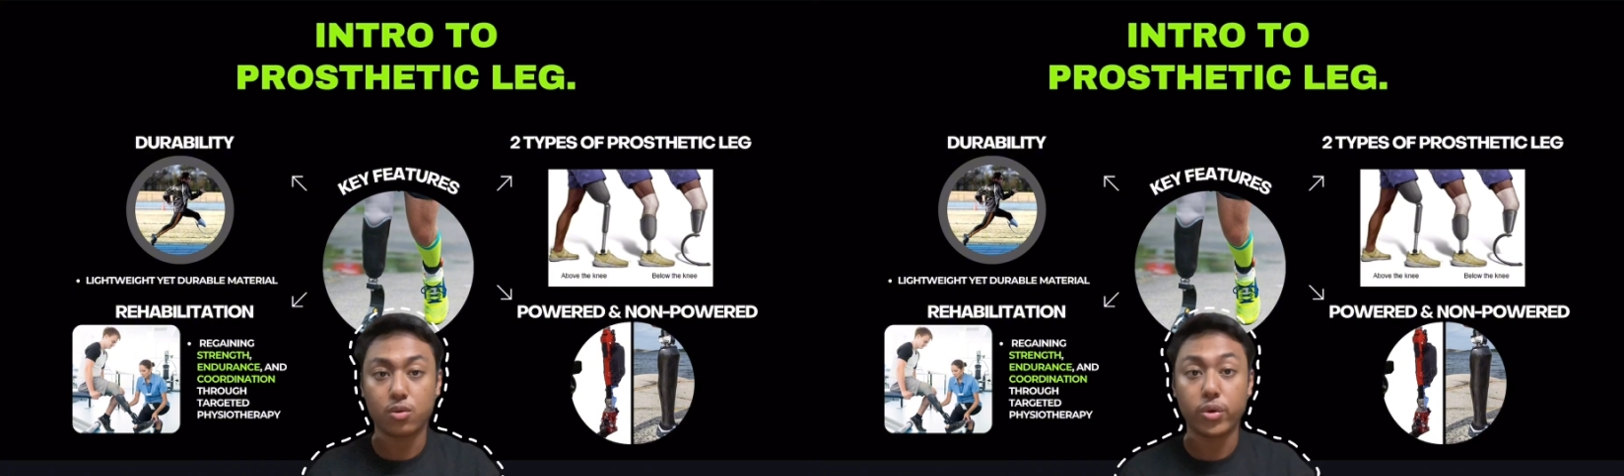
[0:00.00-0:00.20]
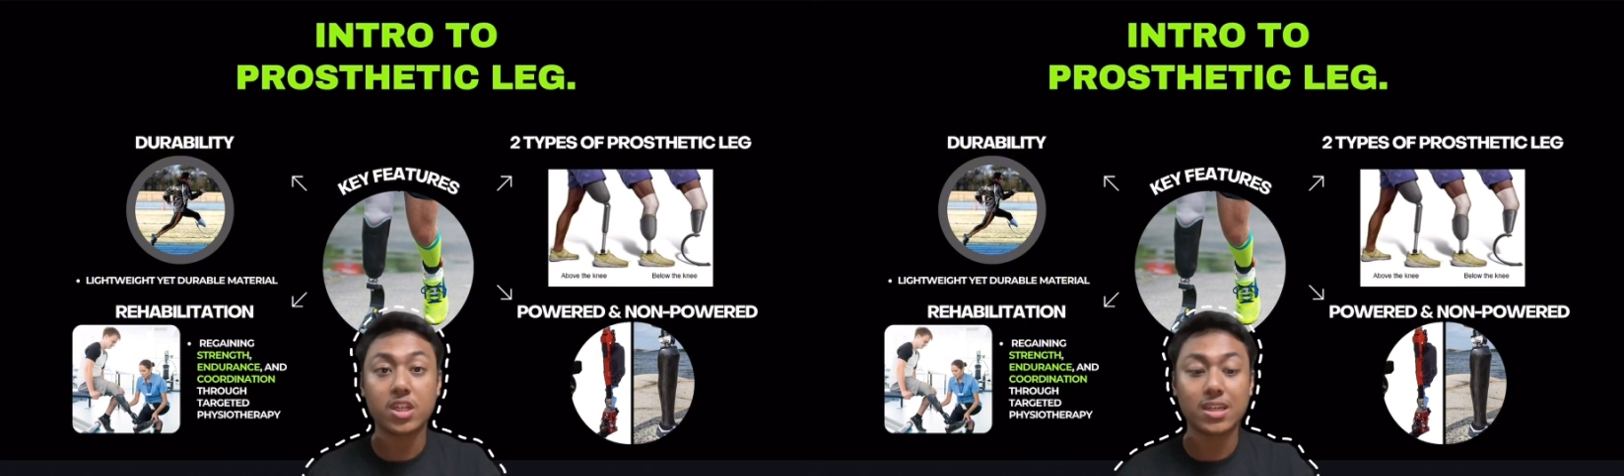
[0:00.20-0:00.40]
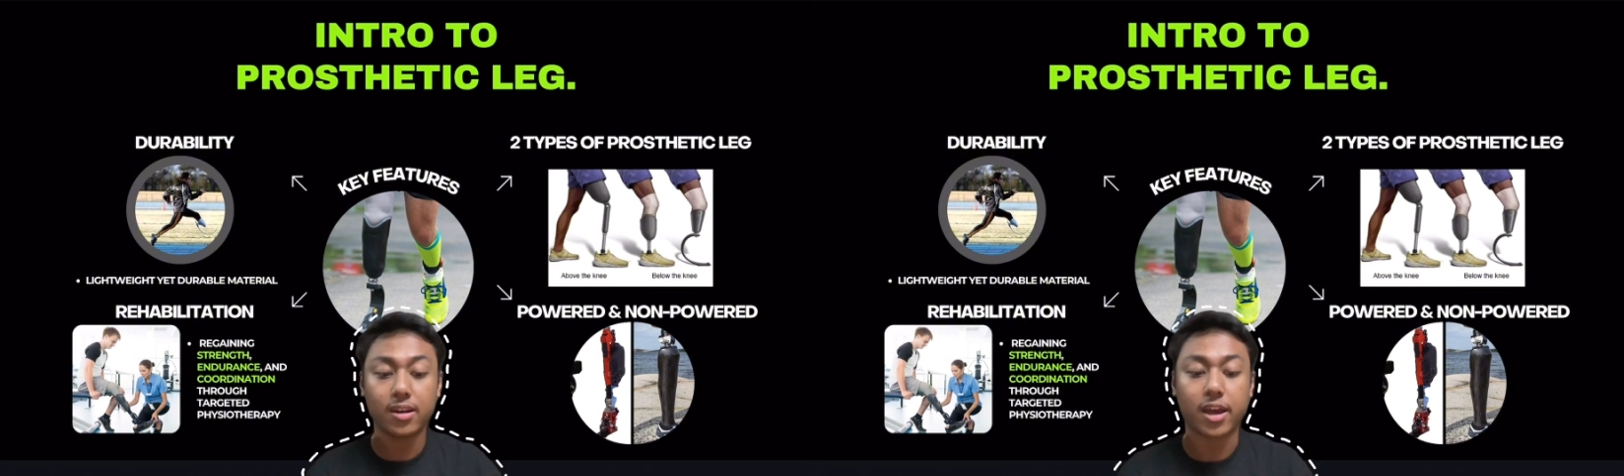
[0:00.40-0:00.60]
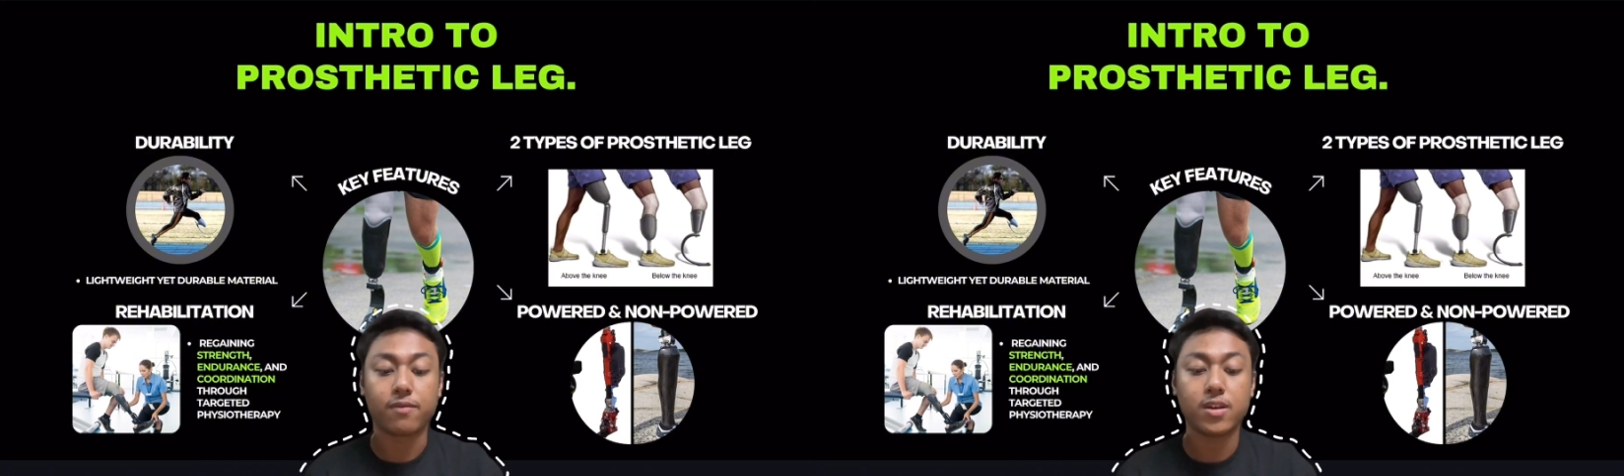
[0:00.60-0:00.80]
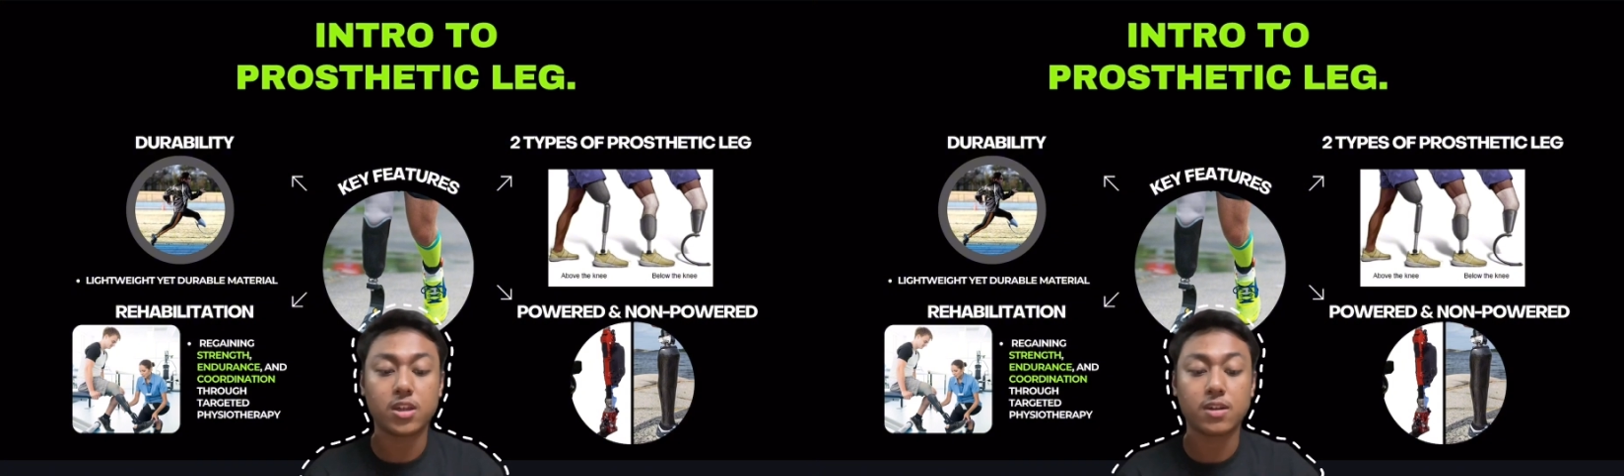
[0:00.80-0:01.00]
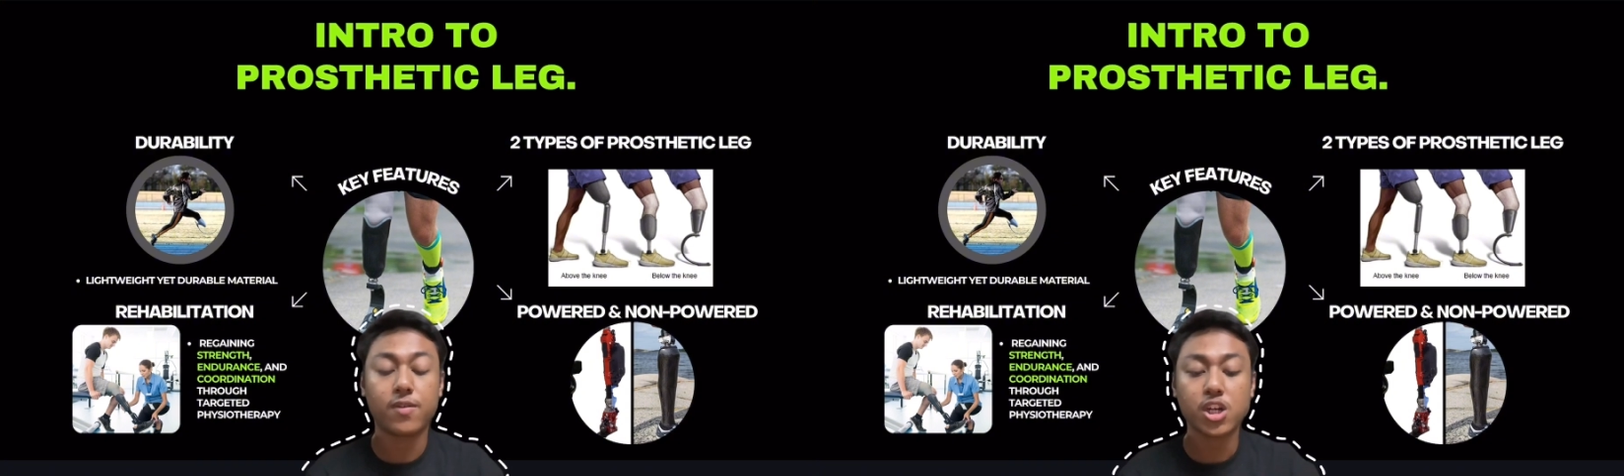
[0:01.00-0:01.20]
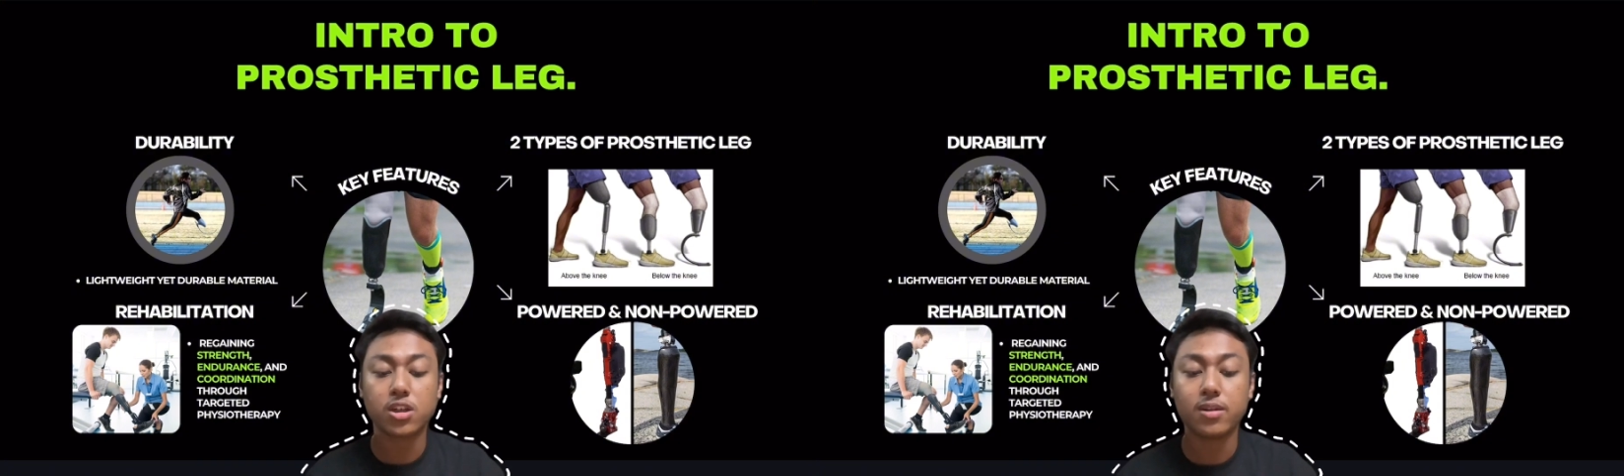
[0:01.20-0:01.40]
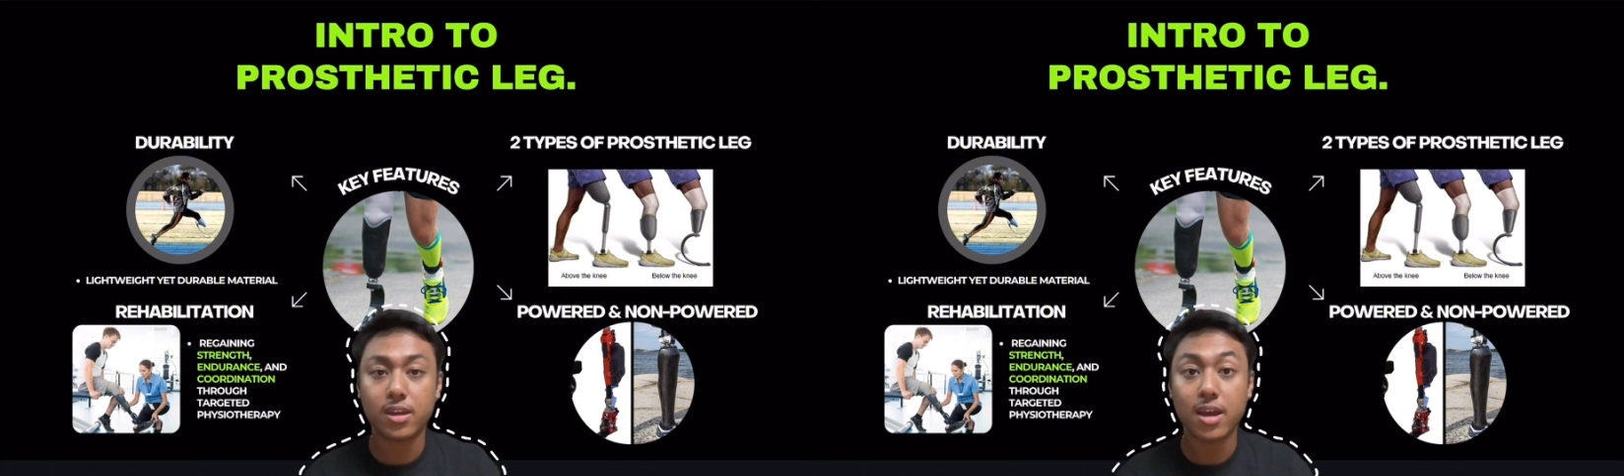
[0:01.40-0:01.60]
which it can feature
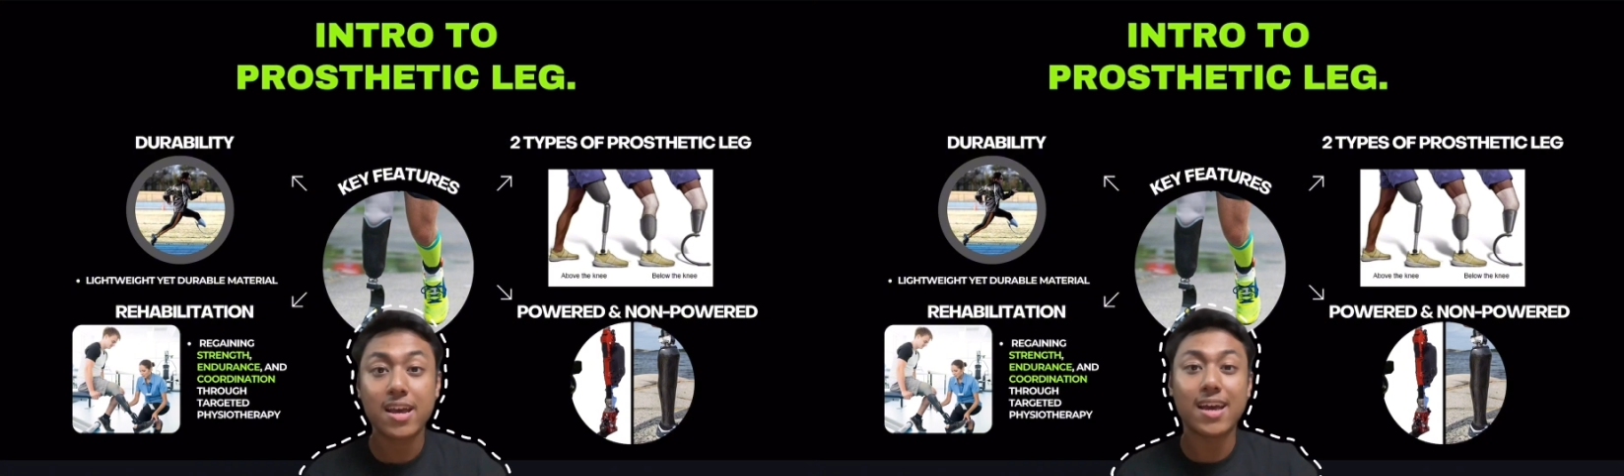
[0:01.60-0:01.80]
functional knee